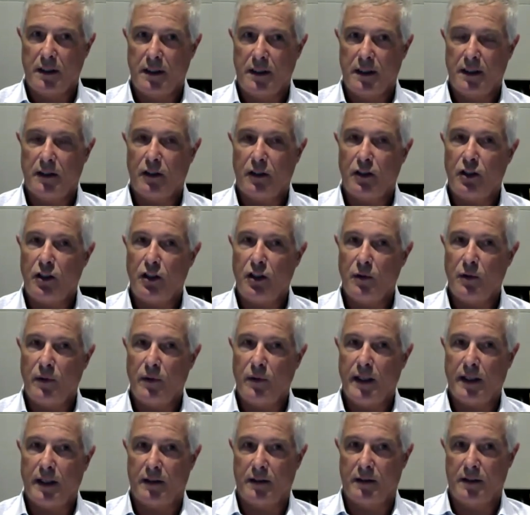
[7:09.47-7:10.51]
into
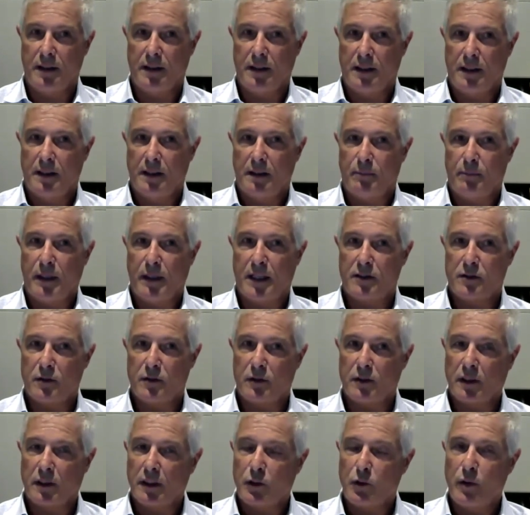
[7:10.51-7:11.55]
QEing because there
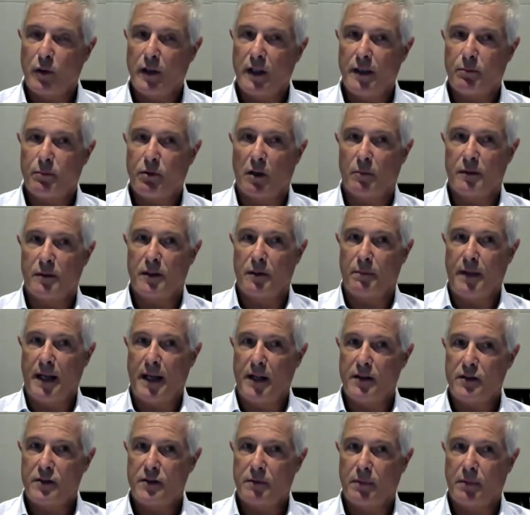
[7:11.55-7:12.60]
was a liquidity problem in their
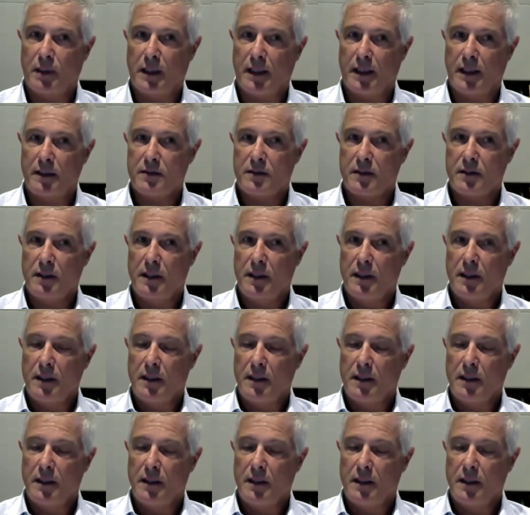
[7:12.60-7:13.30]
pension plans.